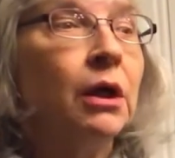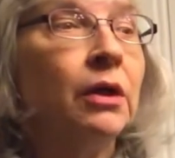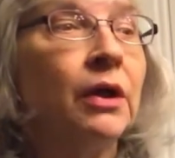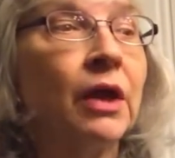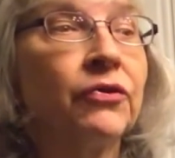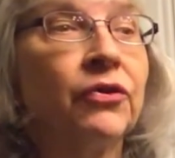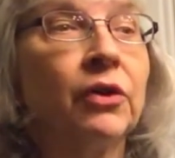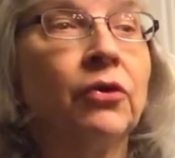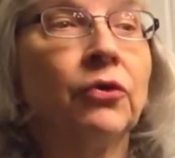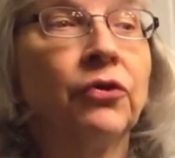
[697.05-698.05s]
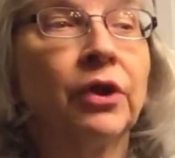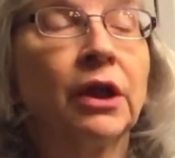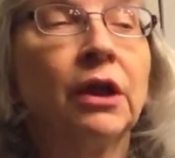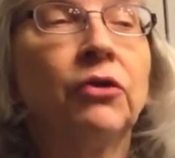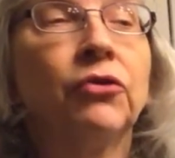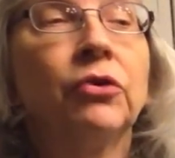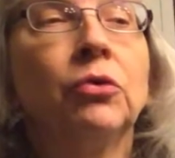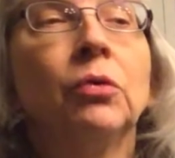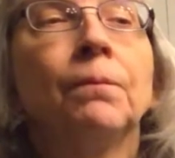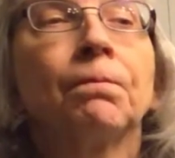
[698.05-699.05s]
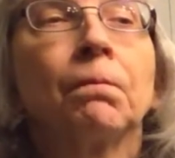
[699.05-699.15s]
And that's those are the kids who,